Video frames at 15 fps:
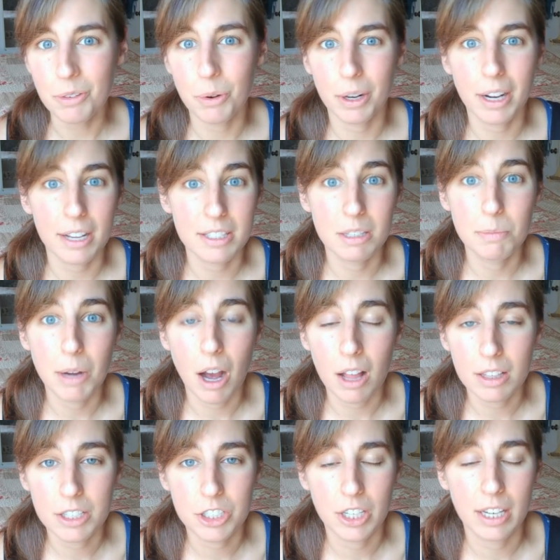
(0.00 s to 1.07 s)
or custom
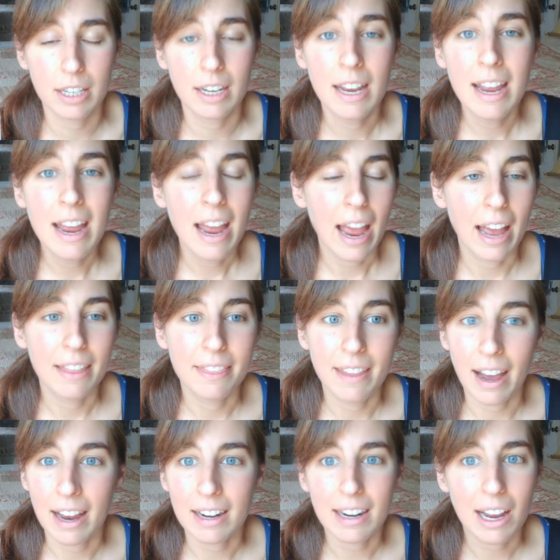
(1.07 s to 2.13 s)
collagen, and
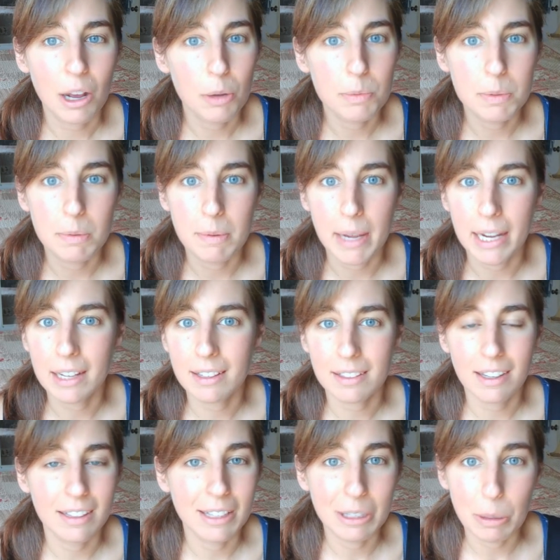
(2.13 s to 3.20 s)
that helps me make
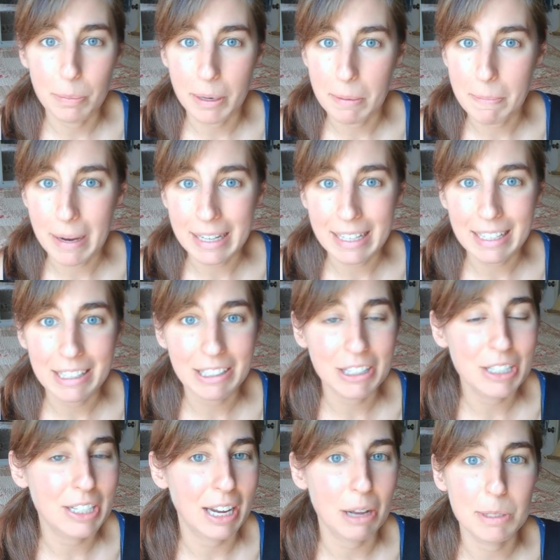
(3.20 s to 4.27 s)
a little bit of money
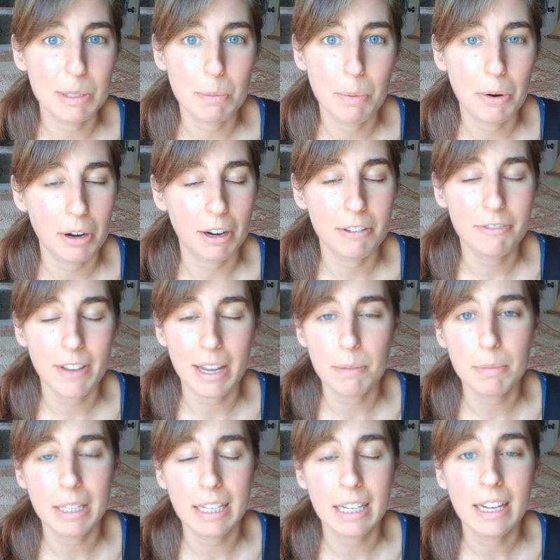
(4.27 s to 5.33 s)
here to support our
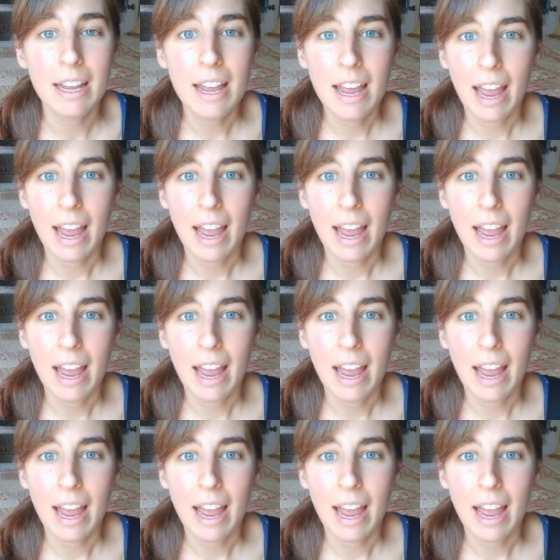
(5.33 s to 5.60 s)
family